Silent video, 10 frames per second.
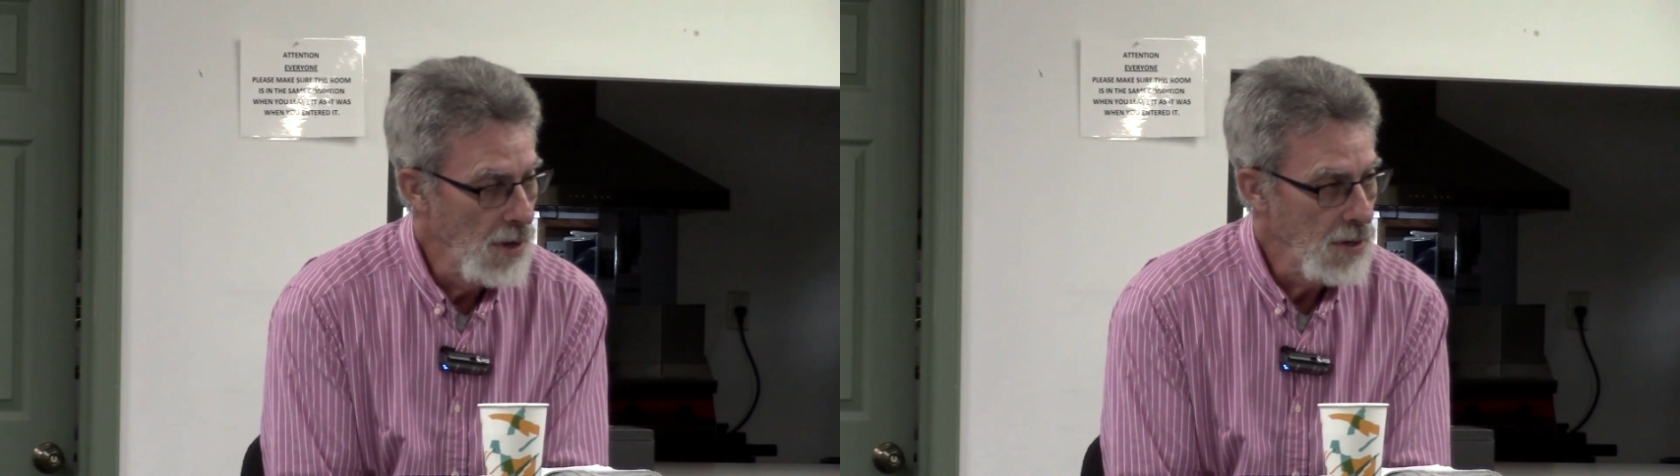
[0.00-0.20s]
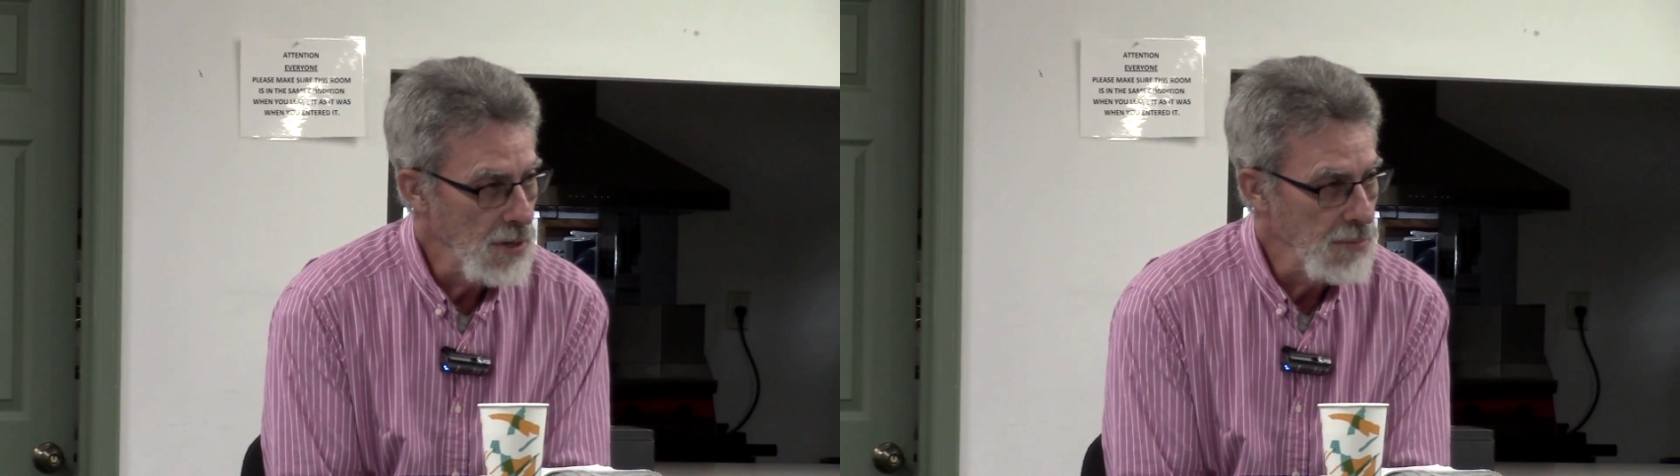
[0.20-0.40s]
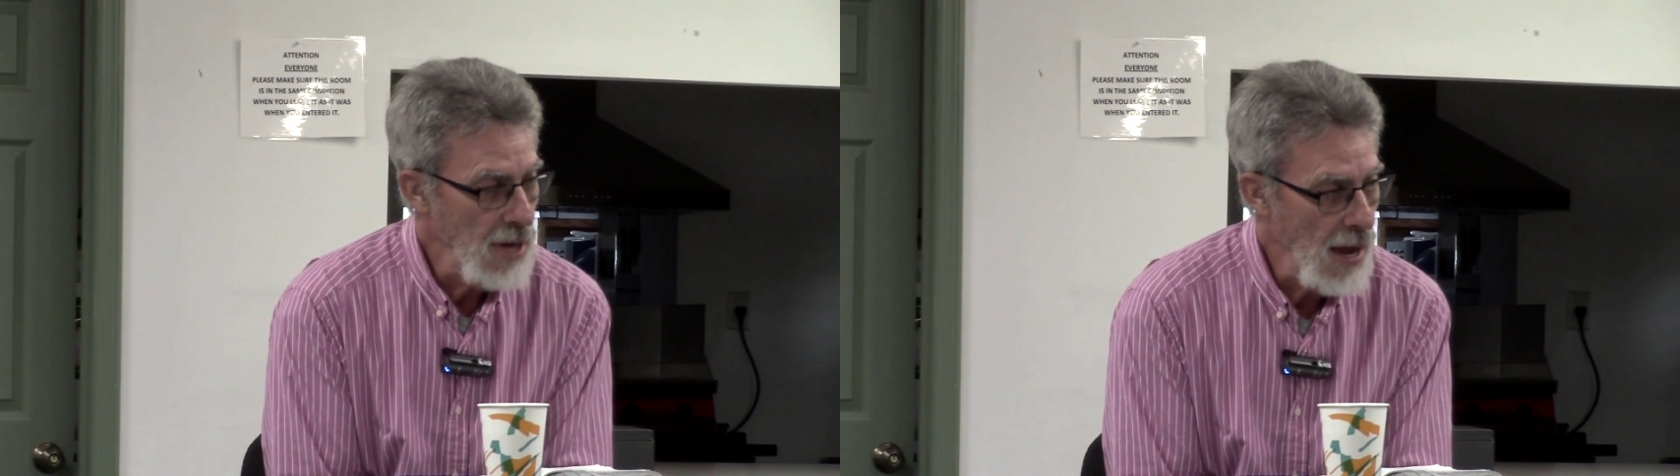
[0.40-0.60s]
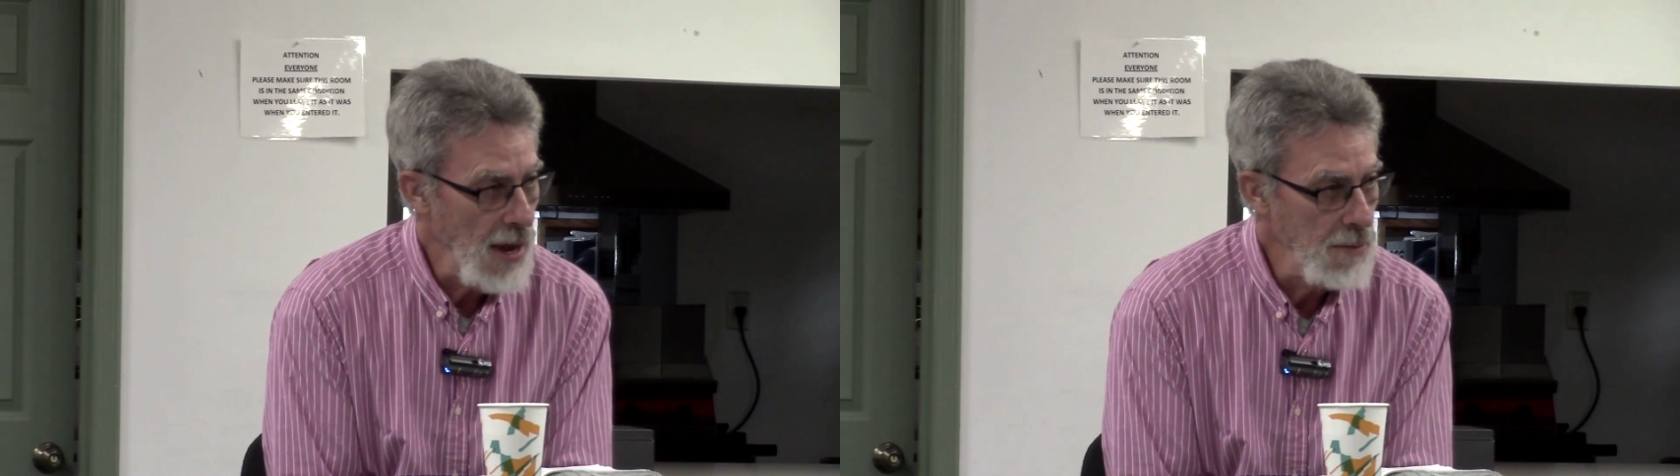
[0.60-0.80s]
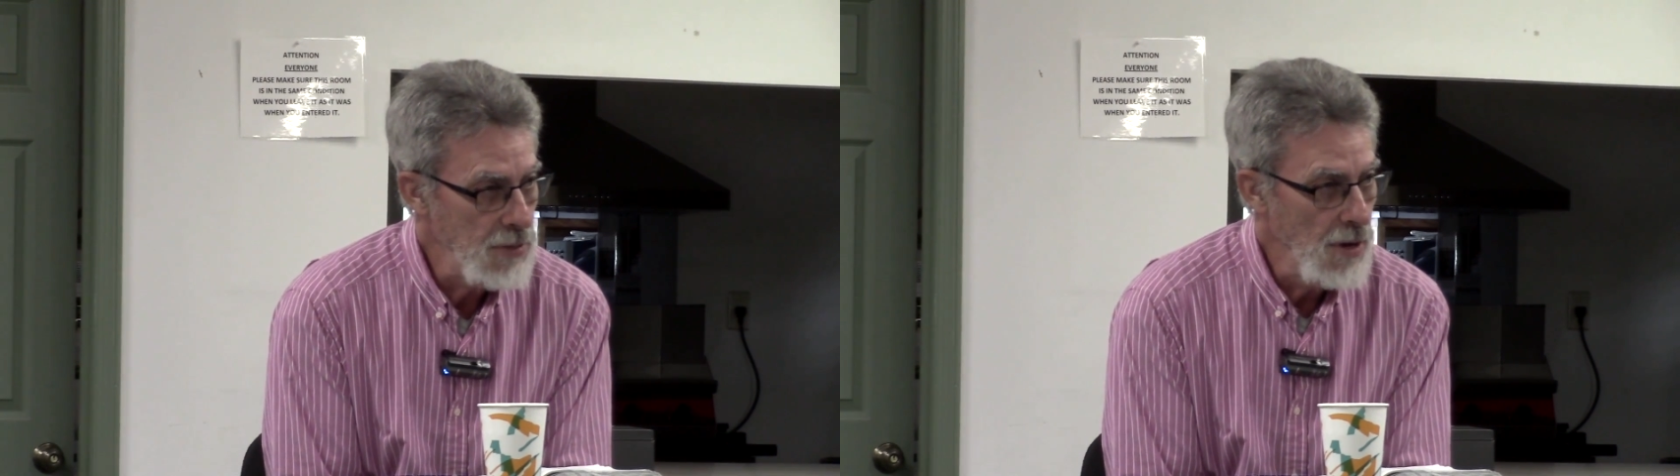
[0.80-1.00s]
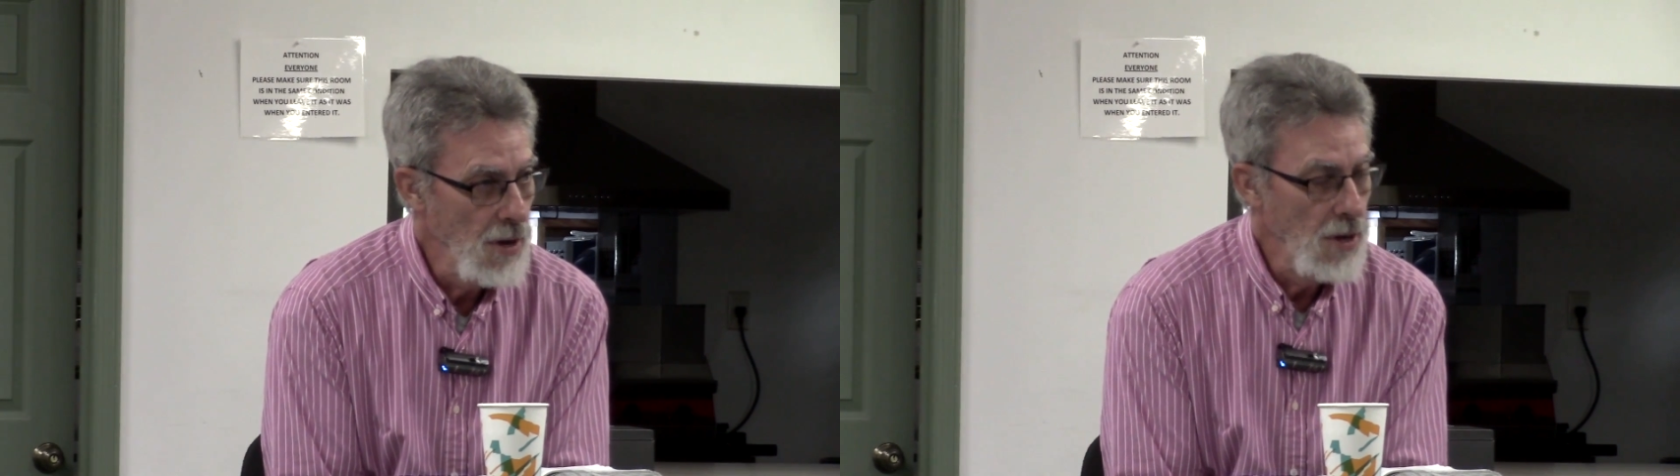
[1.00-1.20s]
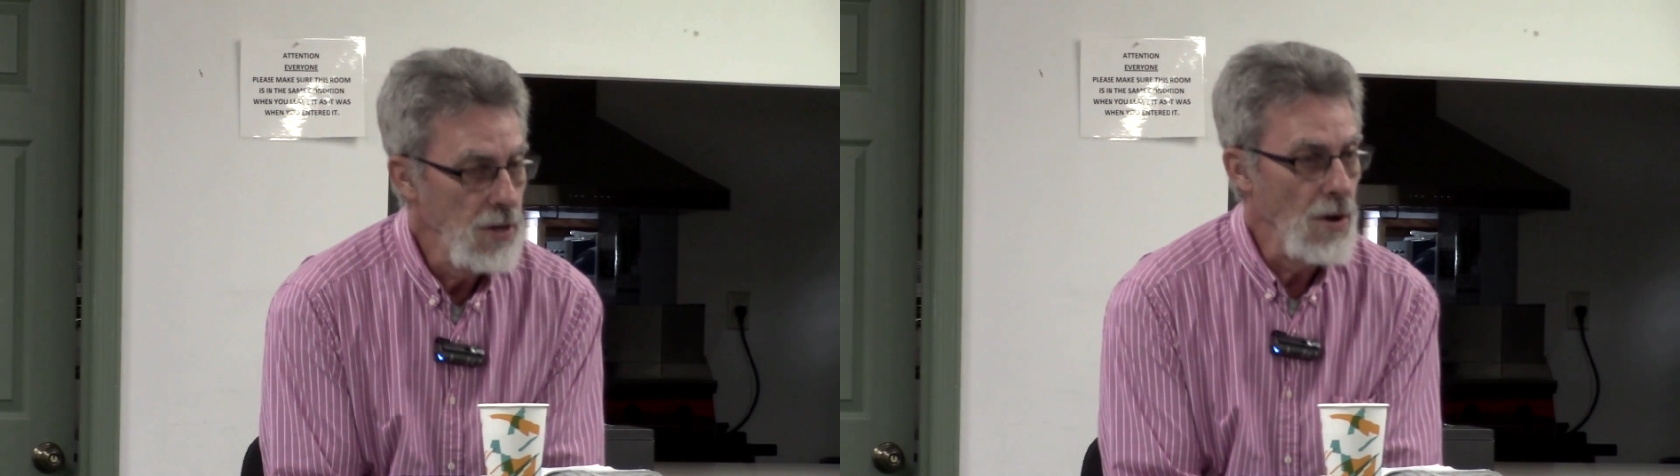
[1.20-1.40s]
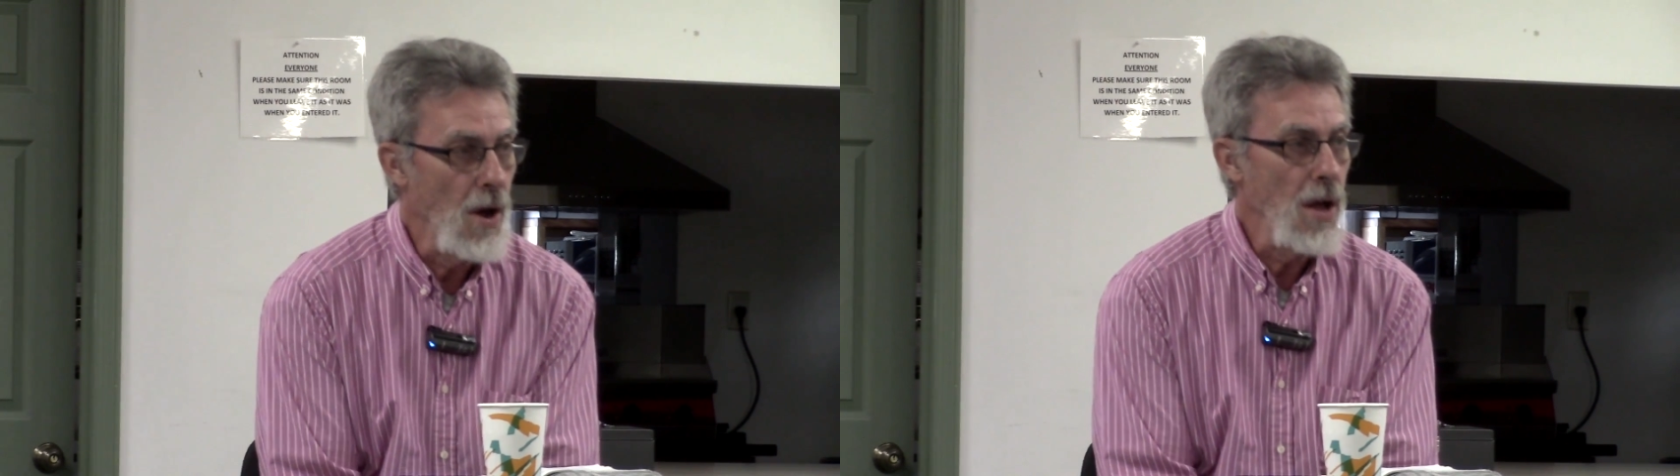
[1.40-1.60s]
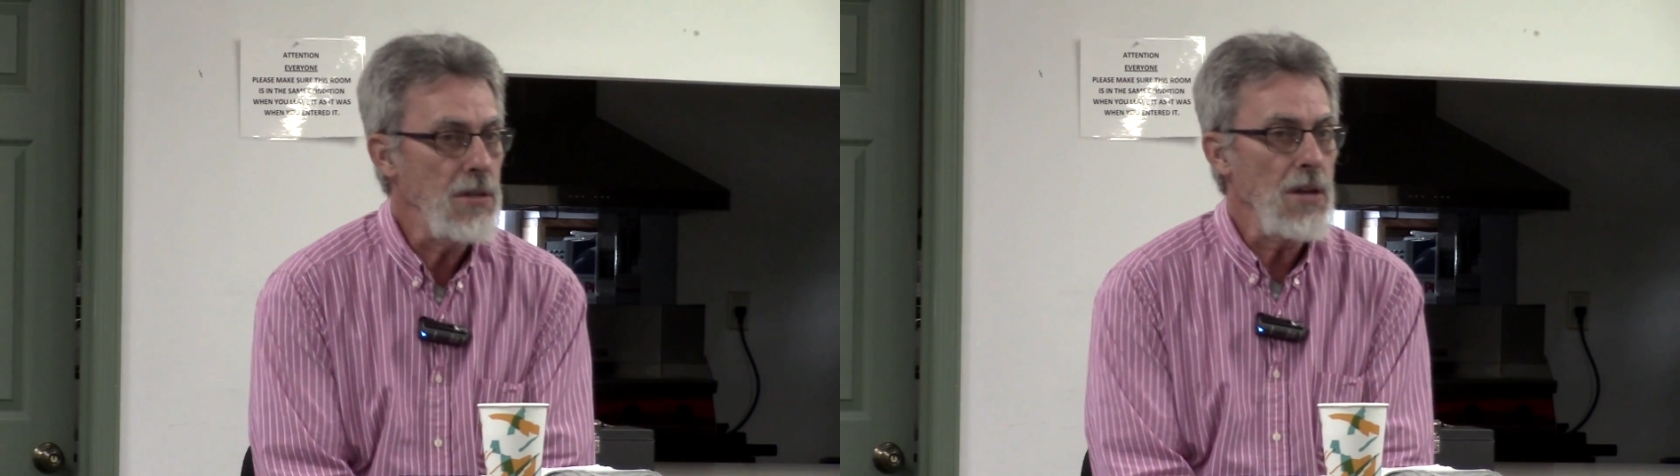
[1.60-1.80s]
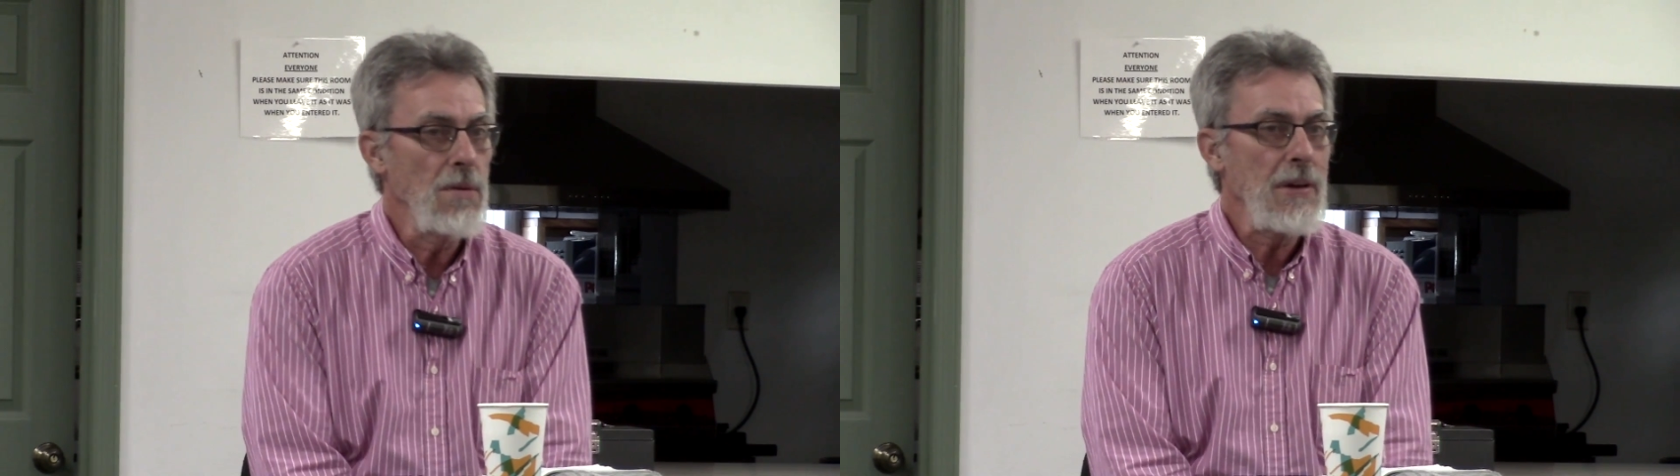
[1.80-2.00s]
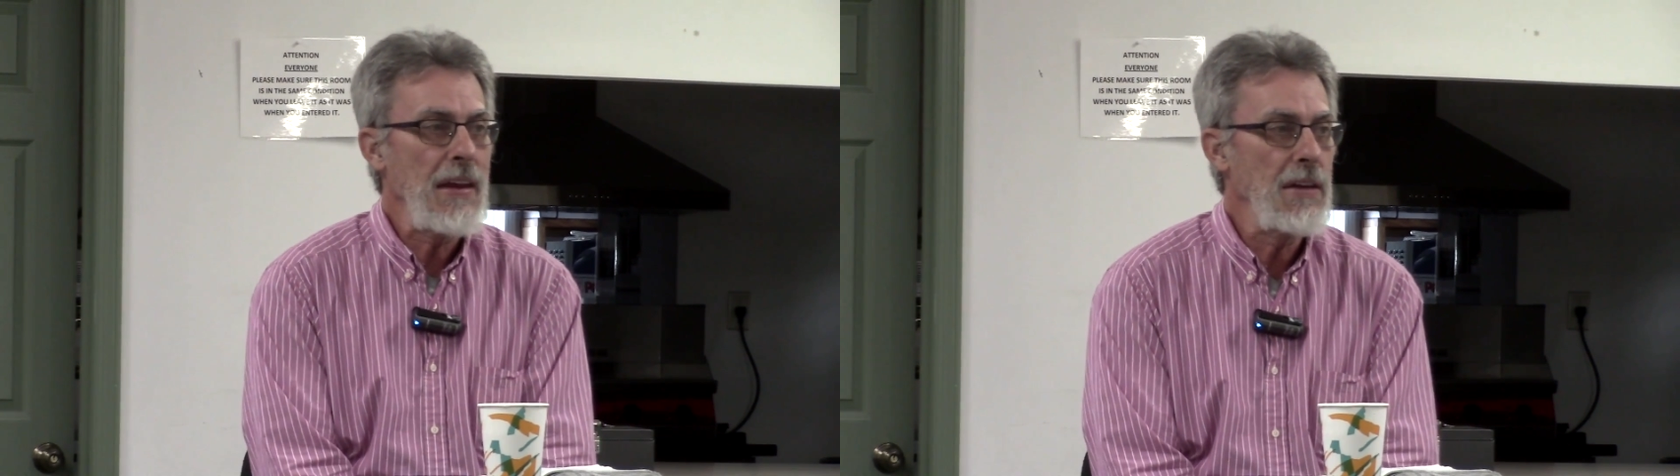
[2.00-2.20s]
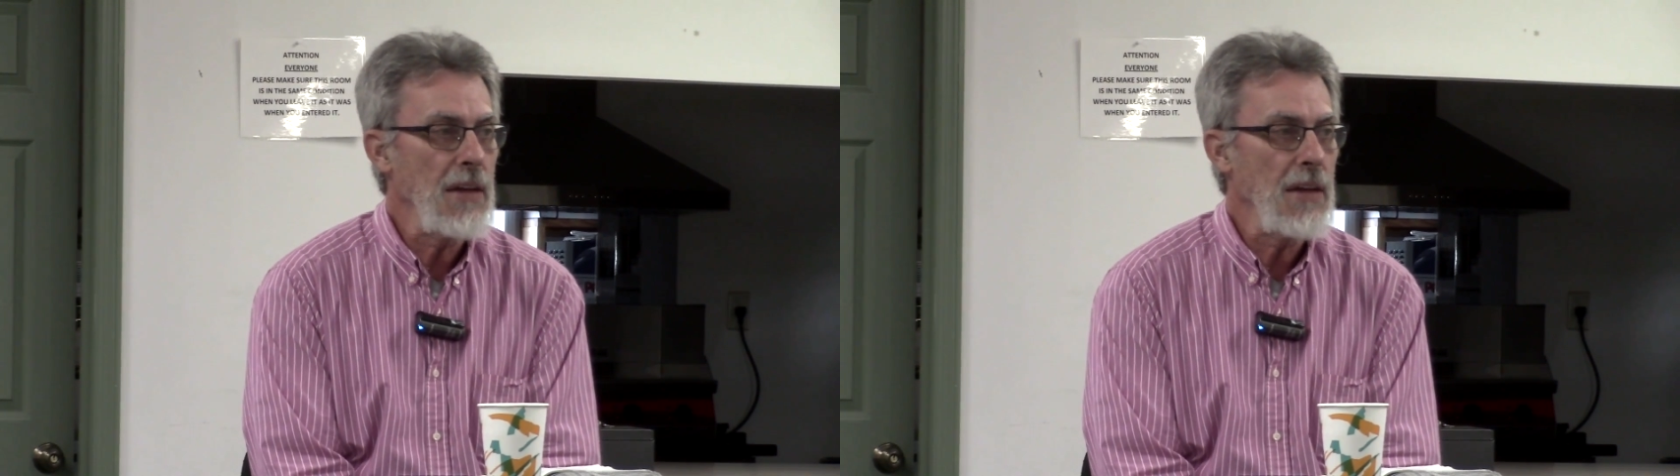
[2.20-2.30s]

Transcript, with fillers: sometimes you also need